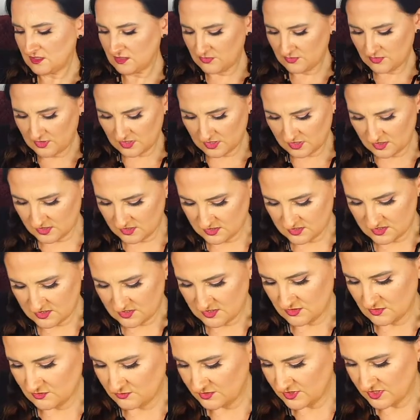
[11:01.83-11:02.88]
Okay,
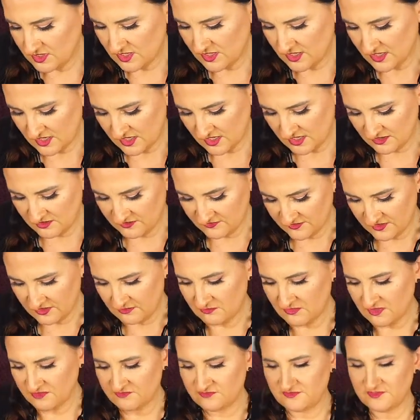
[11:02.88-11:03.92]
so we have a
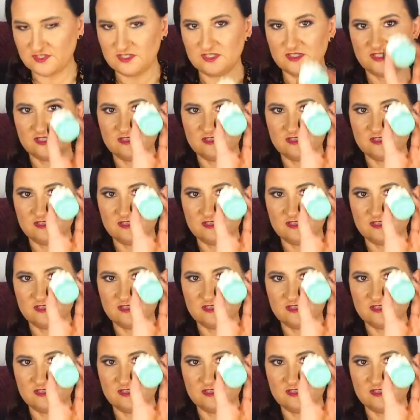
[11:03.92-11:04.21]
muffin and